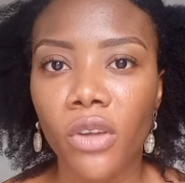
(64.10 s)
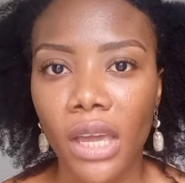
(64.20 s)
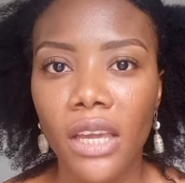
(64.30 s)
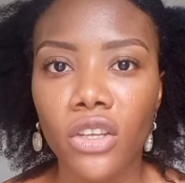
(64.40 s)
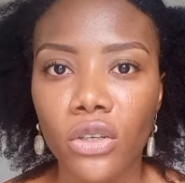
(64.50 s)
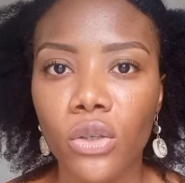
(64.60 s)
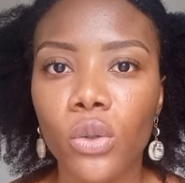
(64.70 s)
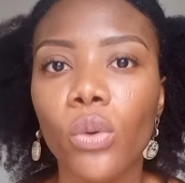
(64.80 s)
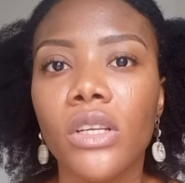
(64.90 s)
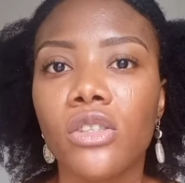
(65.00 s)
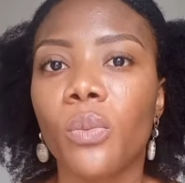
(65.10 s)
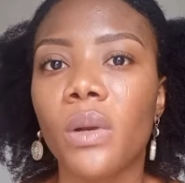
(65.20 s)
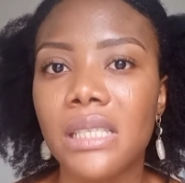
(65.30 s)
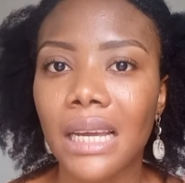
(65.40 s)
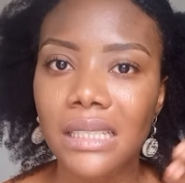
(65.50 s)
of your hair cuticle is to
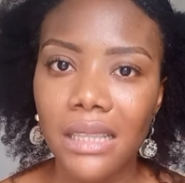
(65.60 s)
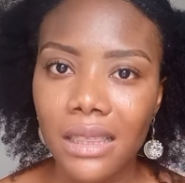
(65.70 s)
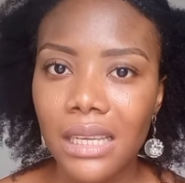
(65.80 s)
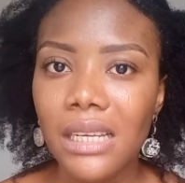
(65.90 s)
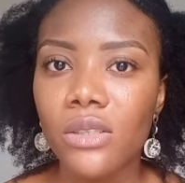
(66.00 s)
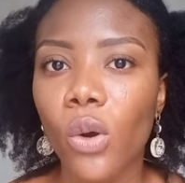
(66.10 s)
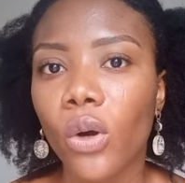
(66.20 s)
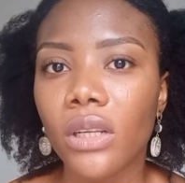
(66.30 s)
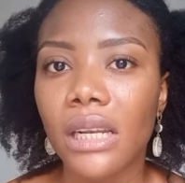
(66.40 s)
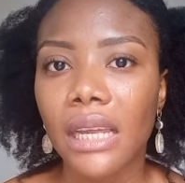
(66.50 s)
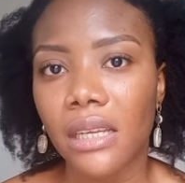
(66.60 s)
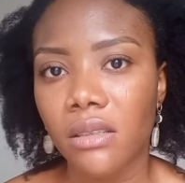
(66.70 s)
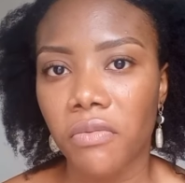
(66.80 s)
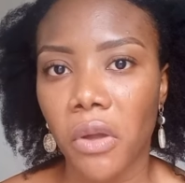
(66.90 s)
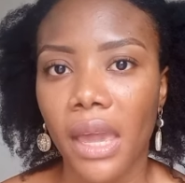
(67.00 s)
protect these other
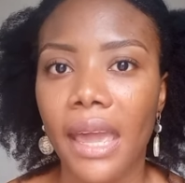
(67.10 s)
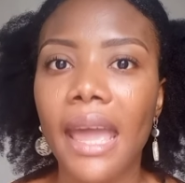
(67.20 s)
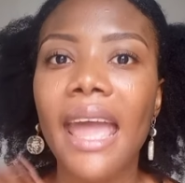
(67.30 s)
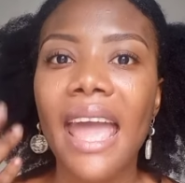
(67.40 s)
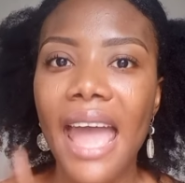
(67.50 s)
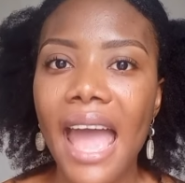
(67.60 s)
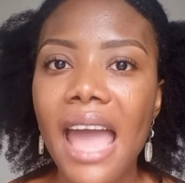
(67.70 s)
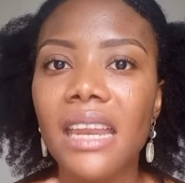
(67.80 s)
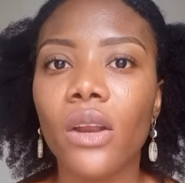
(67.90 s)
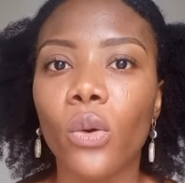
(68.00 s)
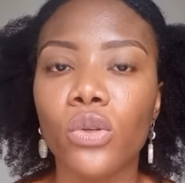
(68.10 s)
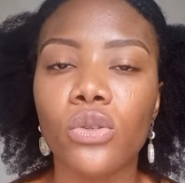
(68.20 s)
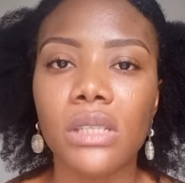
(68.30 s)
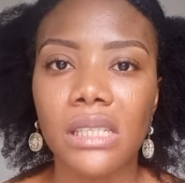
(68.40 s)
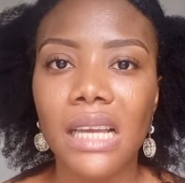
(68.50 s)
layers of your hair, and it
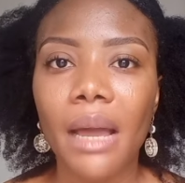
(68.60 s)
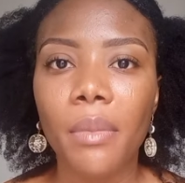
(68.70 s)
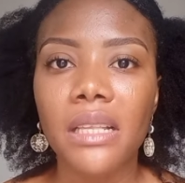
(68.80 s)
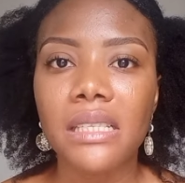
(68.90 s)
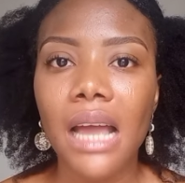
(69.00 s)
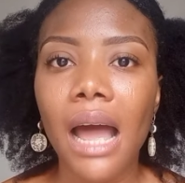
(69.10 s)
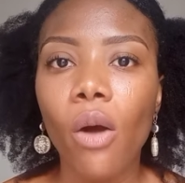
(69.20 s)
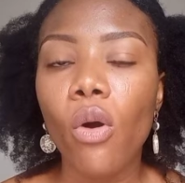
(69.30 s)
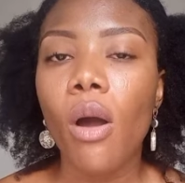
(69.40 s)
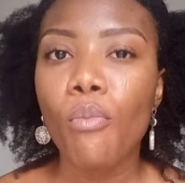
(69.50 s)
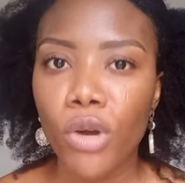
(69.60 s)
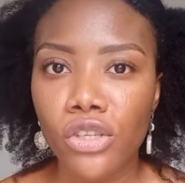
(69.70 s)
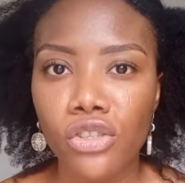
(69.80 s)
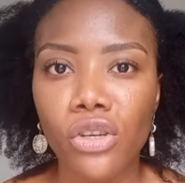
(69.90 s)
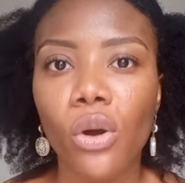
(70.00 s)
also determines how
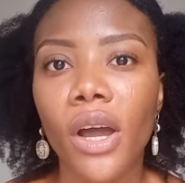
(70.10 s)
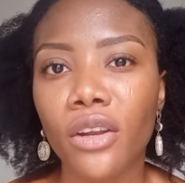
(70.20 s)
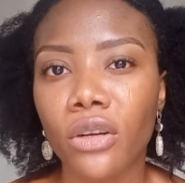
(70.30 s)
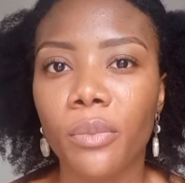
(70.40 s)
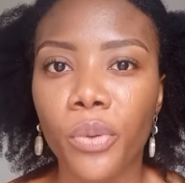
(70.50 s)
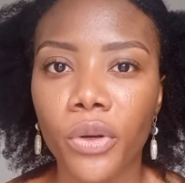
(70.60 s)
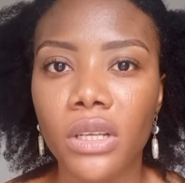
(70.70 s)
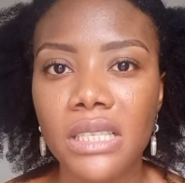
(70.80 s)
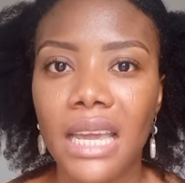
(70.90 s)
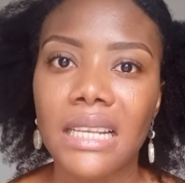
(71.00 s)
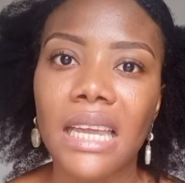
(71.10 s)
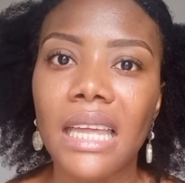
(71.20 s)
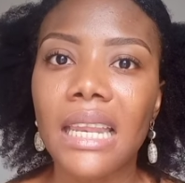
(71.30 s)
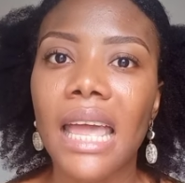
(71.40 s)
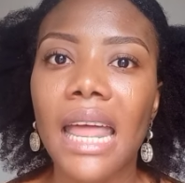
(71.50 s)
moisture and other products get
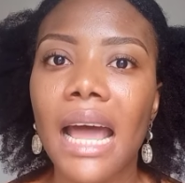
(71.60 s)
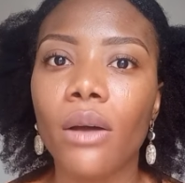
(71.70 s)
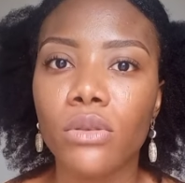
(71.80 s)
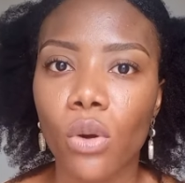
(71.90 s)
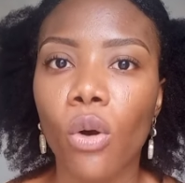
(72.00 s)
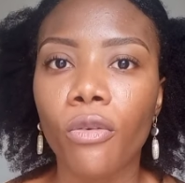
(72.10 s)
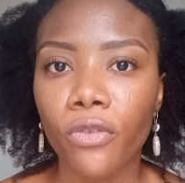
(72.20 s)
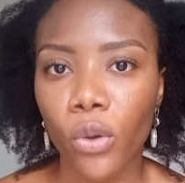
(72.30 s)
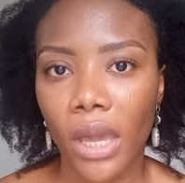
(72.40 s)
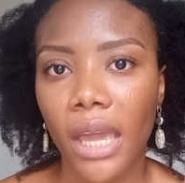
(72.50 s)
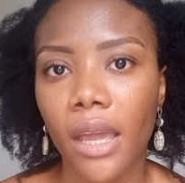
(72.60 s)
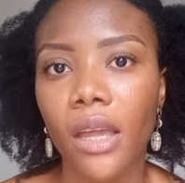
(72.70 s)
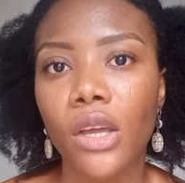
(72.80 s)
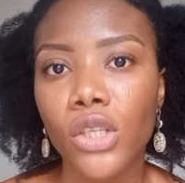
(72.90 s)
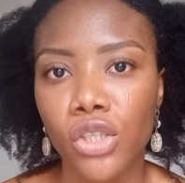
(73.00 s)
in and out of your
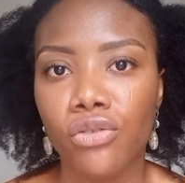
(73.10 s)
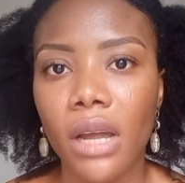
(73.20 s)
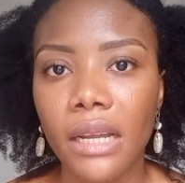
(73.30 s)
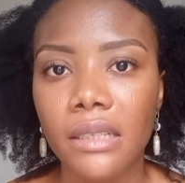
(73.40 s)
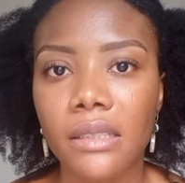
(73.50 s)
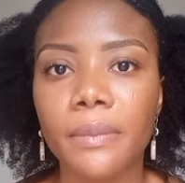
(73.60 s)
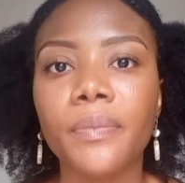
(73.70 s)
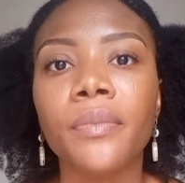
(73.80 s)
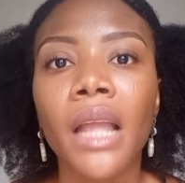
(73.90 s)
hair strand.